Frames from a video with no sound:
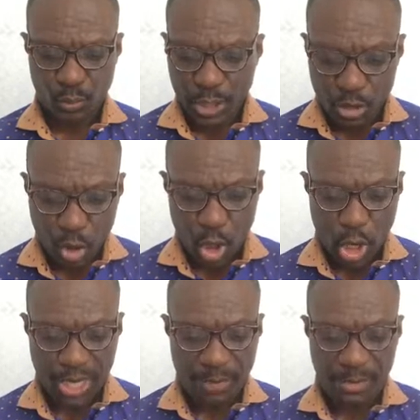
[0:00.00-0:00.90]
We no
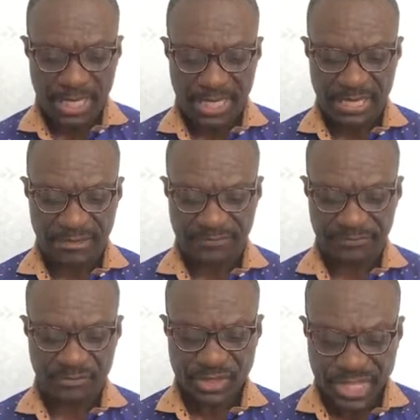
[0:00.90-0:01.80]
longer believe
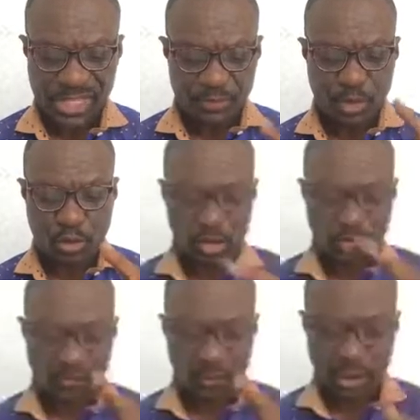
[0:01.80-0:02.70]
just because
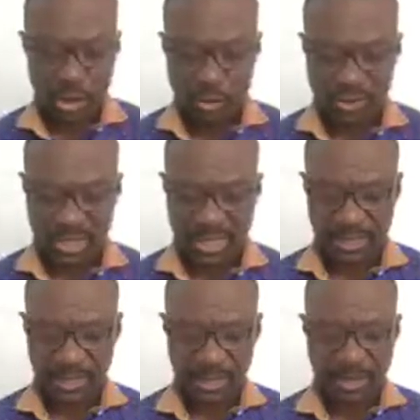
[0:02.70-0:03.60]
of what you
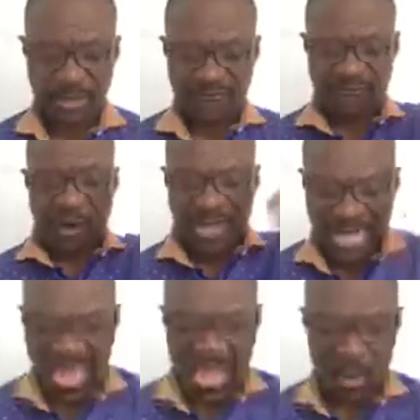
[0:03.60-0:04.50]
said. For
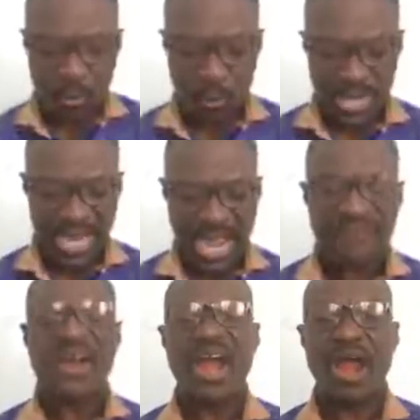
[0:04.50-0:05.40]
now, we
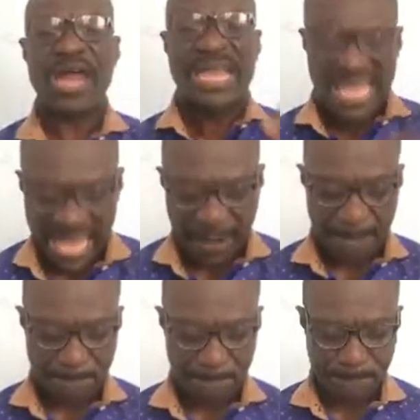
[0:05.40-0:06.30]
have heard
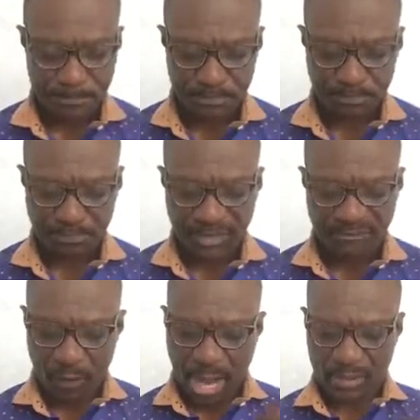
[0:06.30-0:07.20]
him
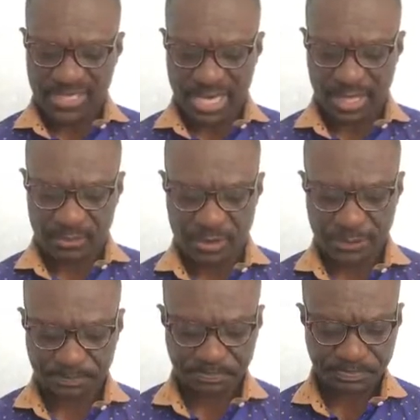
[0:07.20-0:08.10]
for
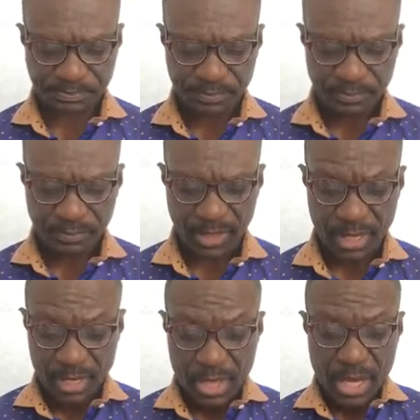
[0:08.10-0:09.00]
ourselves.
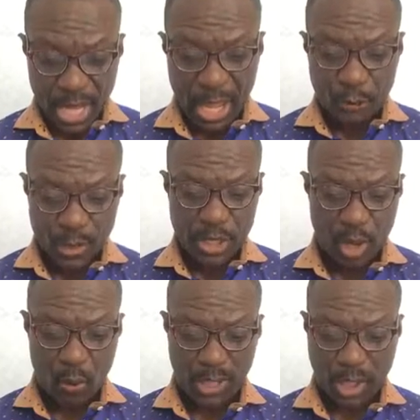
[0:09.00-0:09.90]
And we
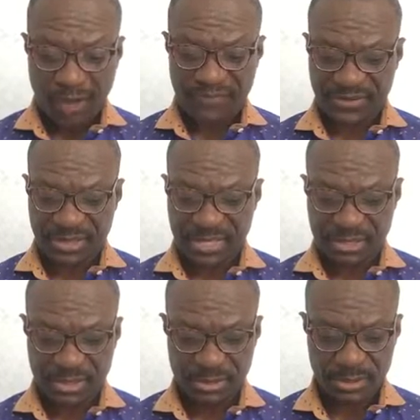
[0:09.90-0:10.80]
know with
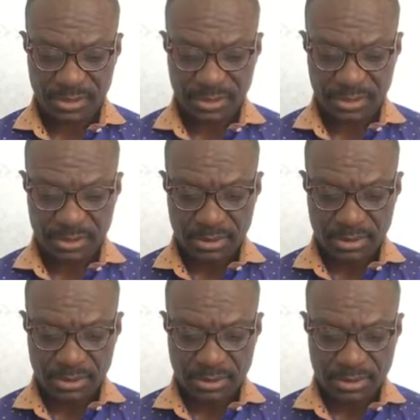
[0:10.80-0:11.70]
confidence
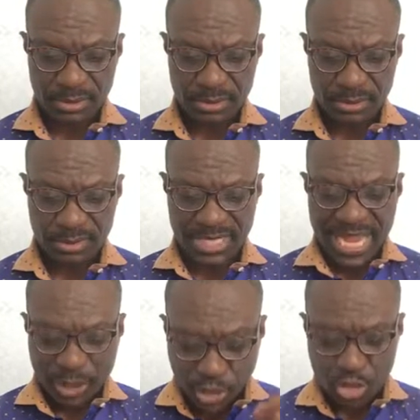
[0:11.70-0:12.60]
the
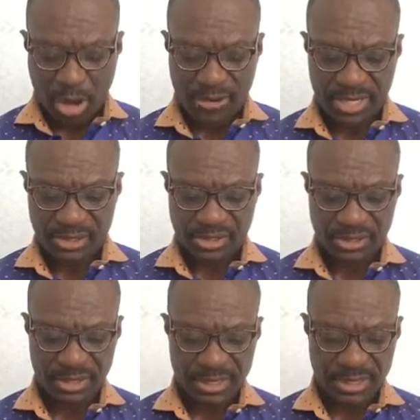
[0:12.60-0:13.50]

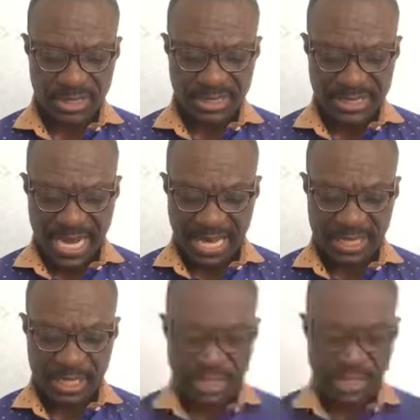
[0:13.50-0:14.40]
assurance that
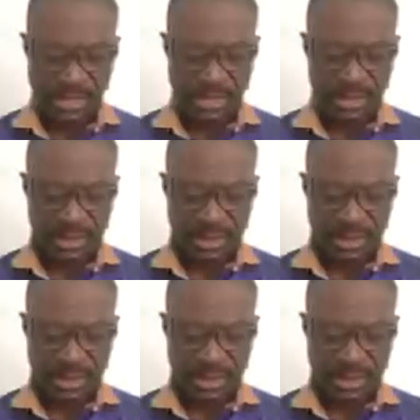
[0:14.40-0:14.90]
is,